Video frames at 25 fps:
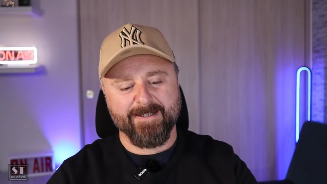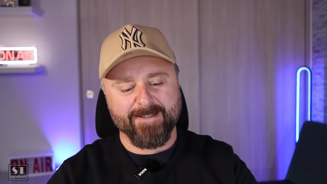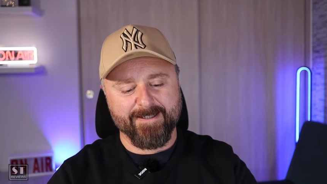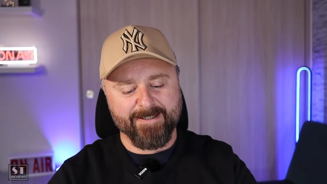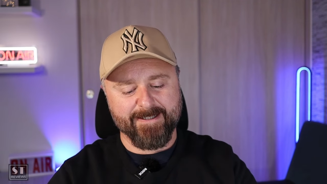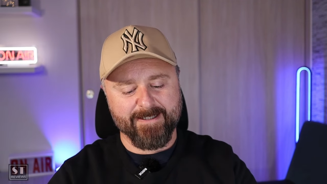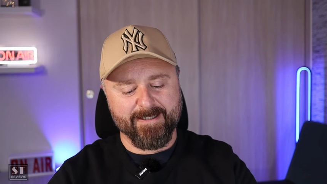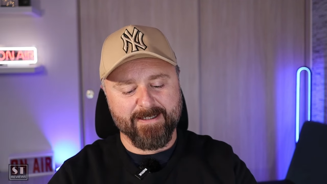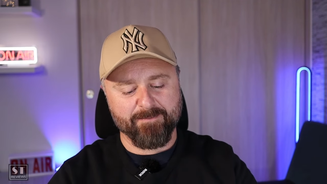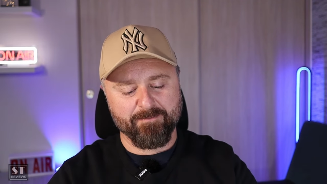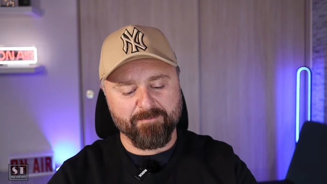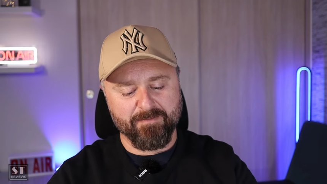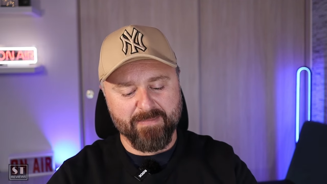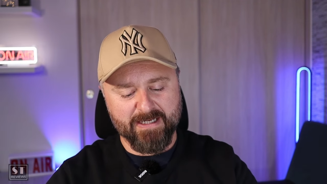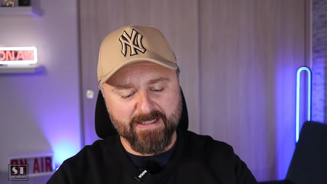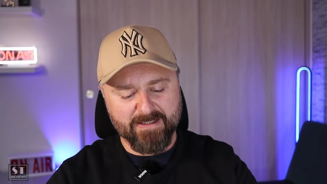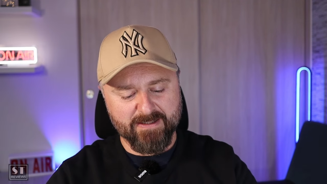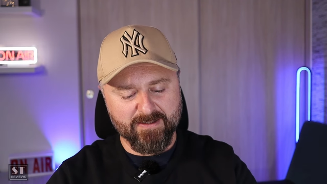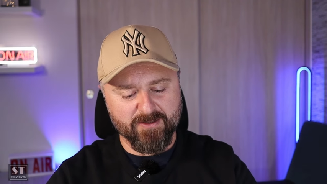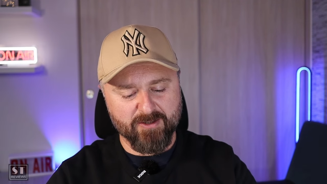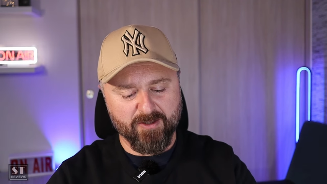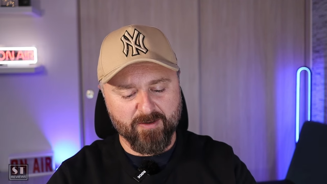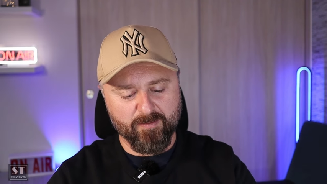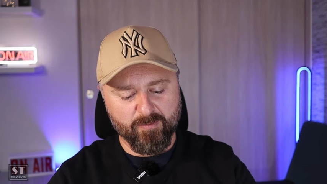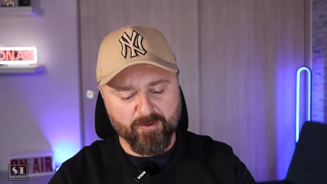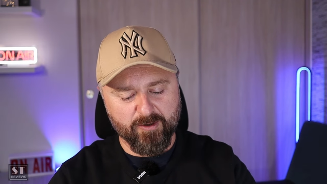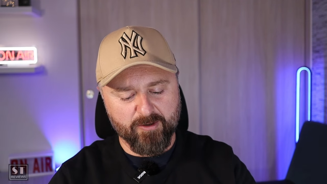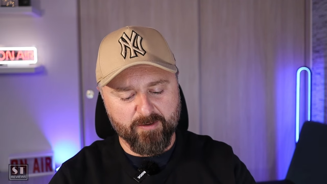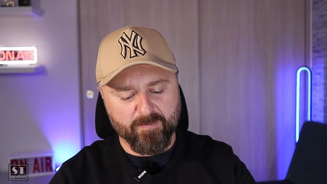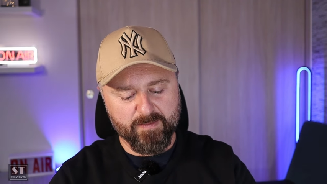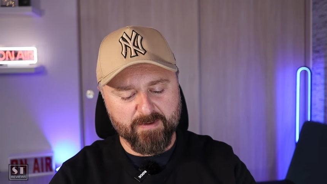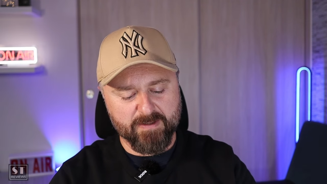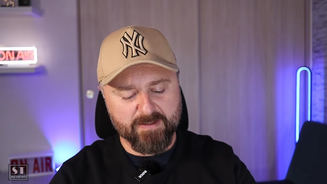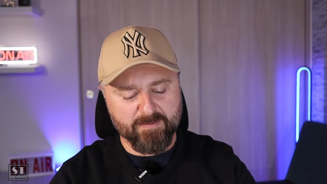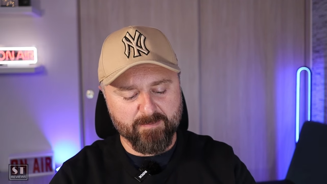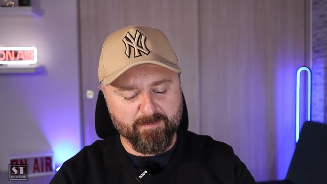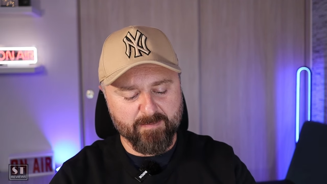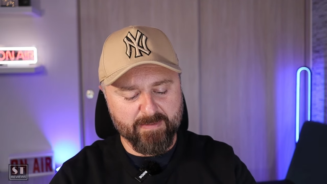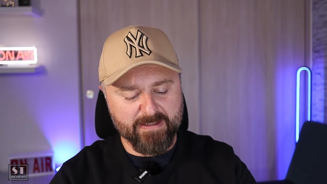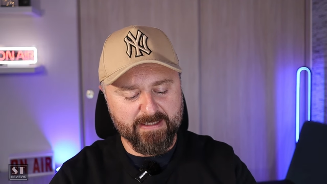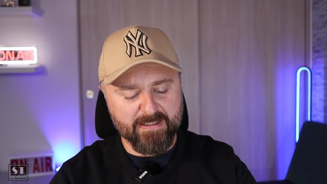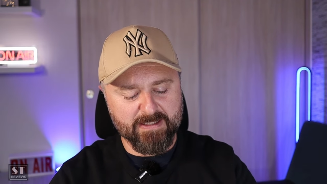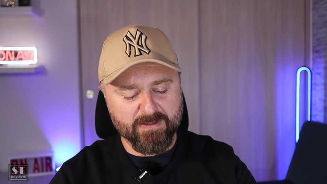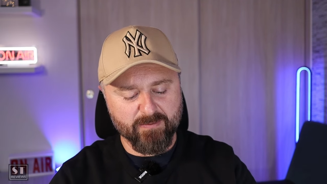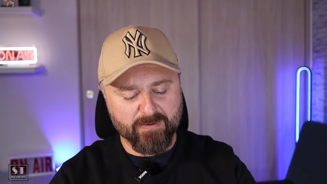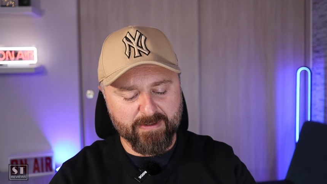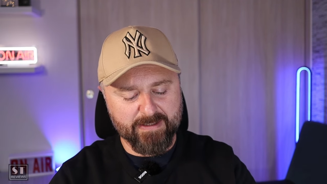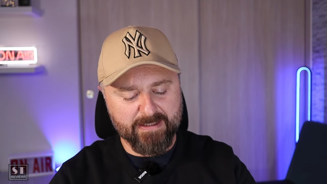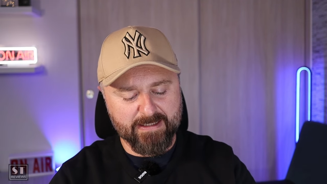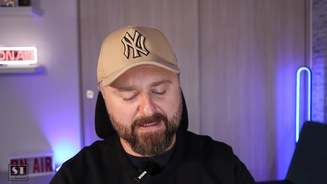um, has its own purpose, but
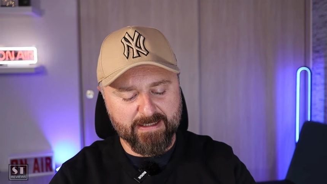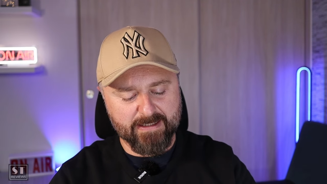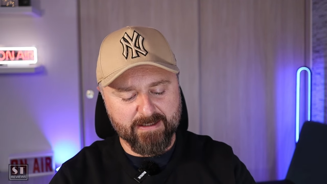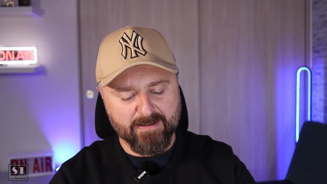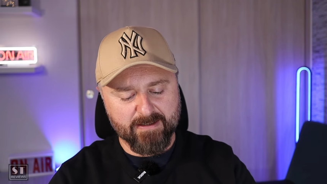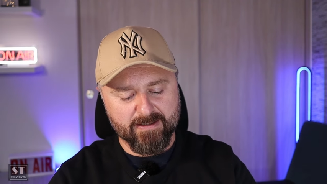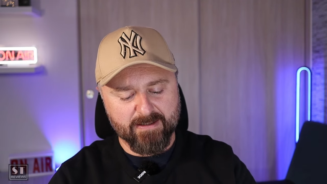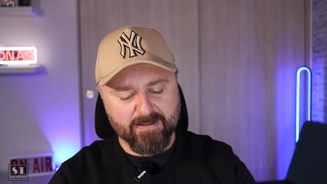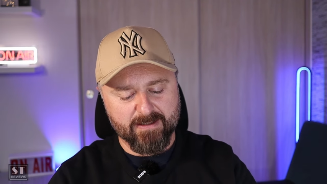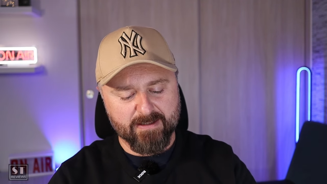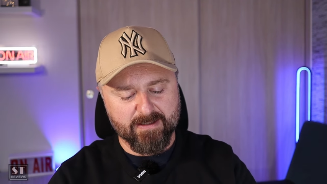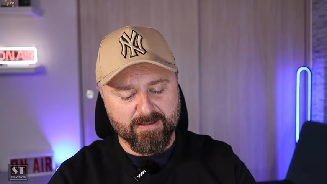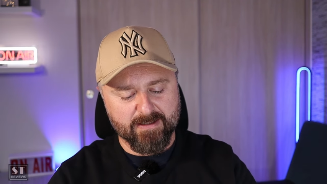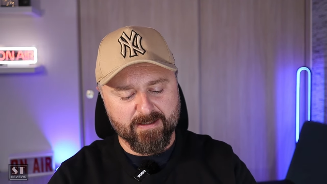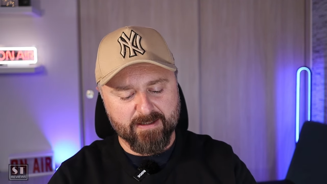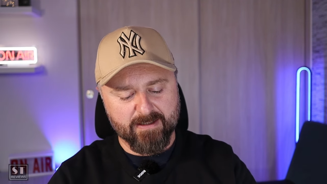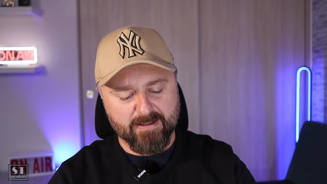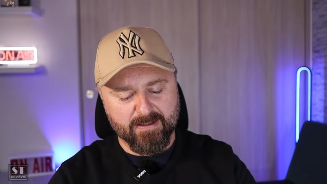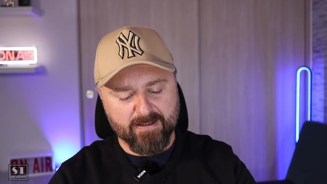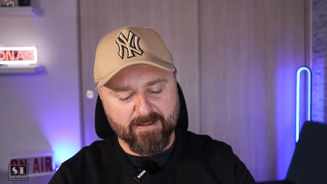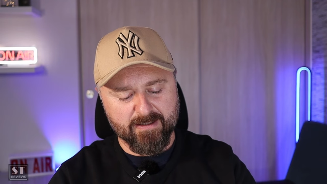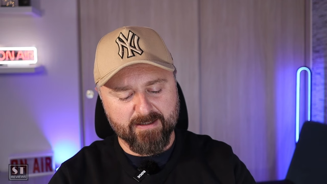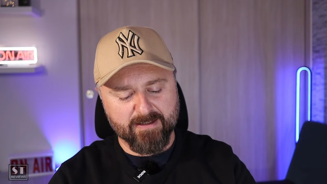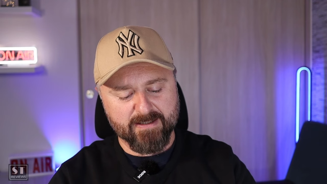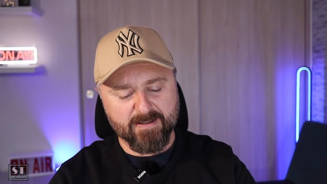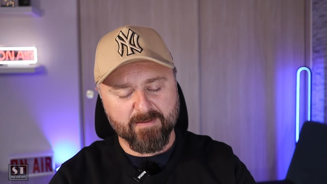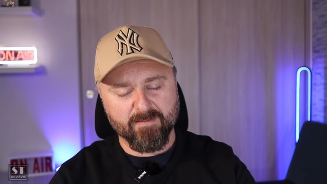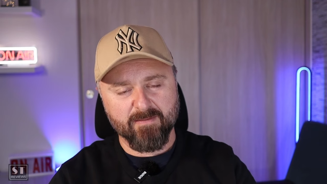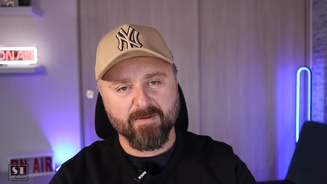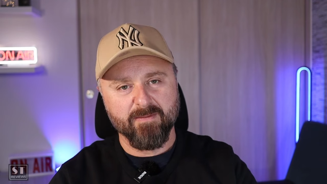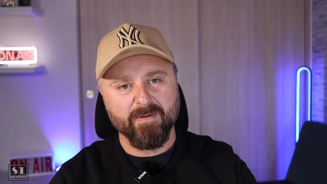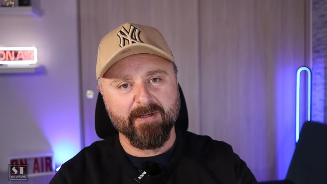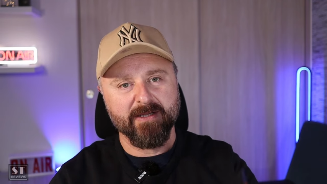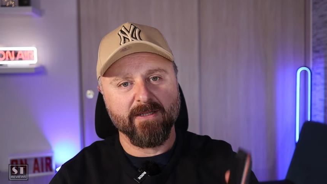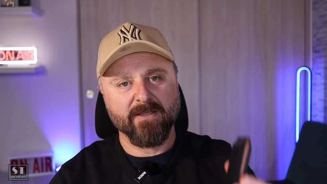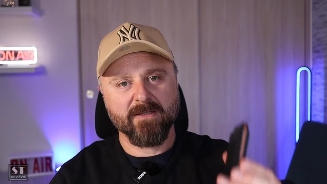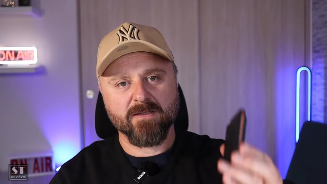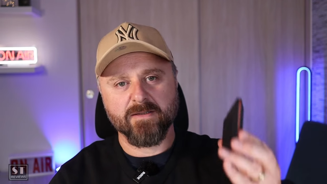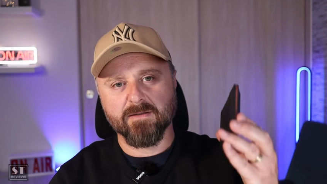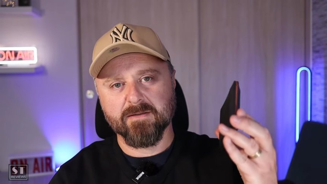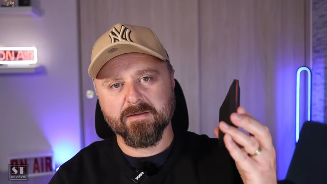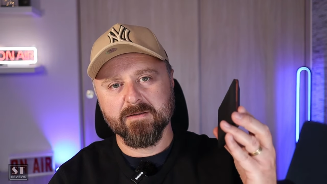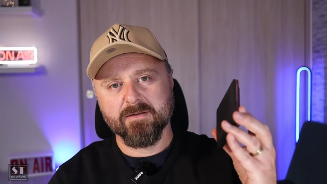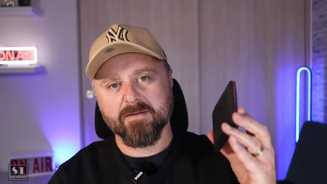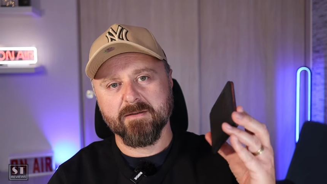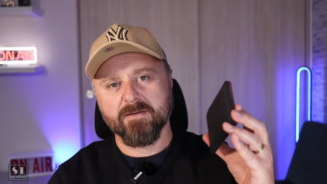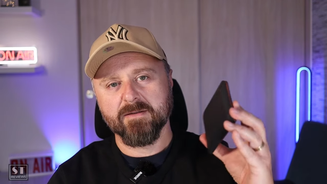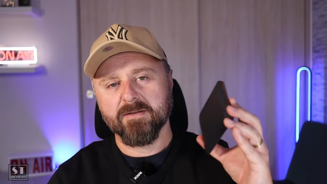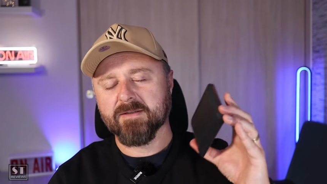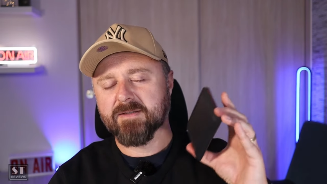this one here, I don't know, there's something about this
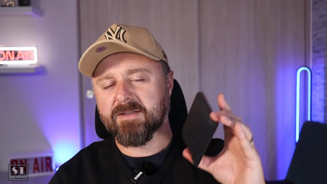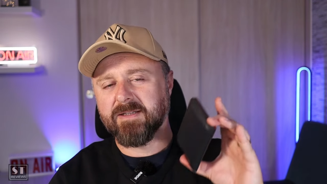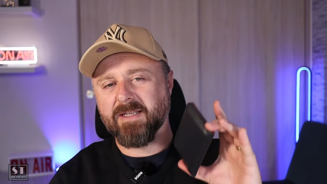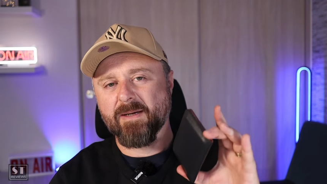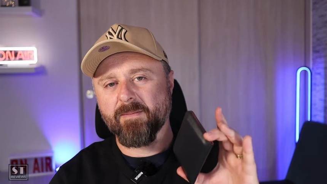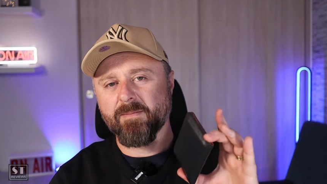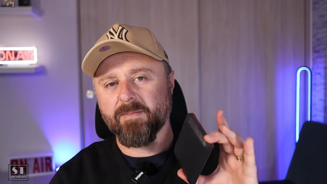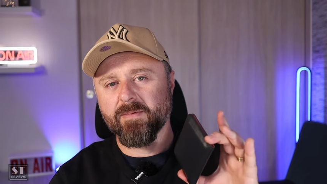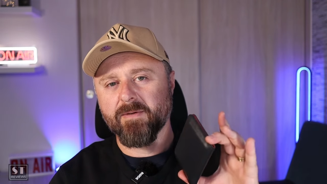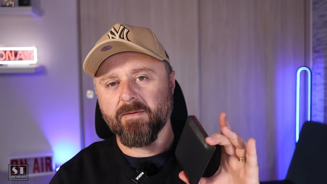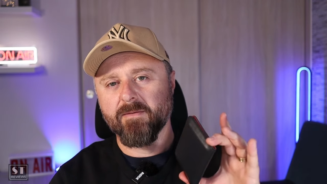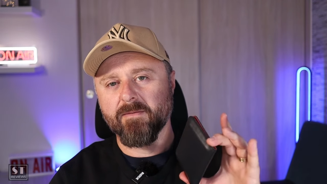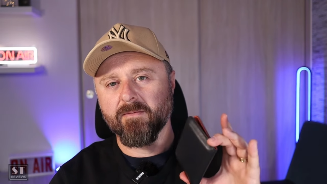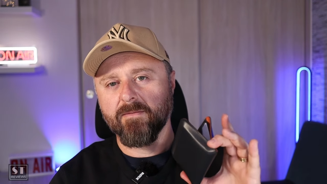snap.